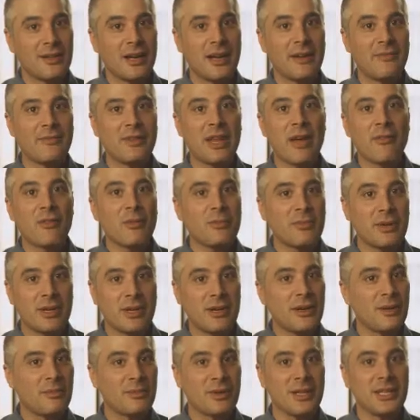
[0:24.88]
I've never been
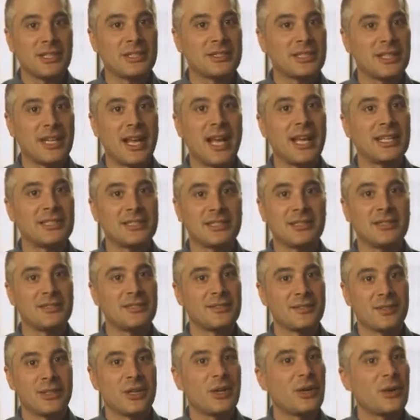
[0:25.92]
in a place that has it
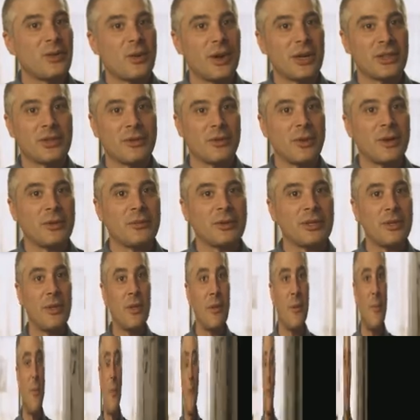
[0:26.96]
quite the way we
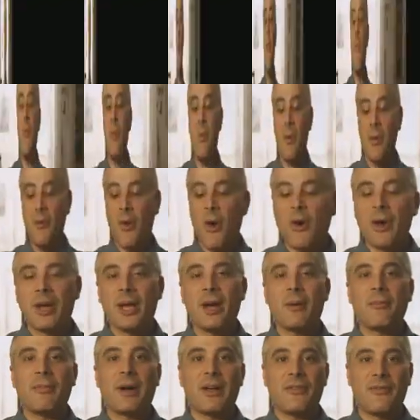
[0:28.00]
do. Growing
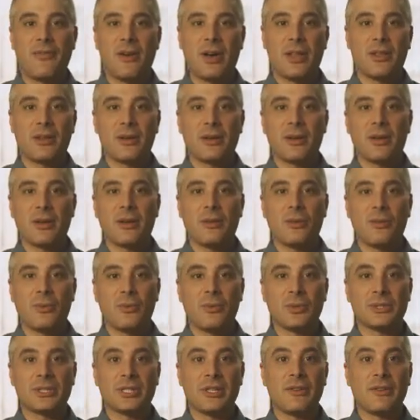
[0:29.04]
up, my father was an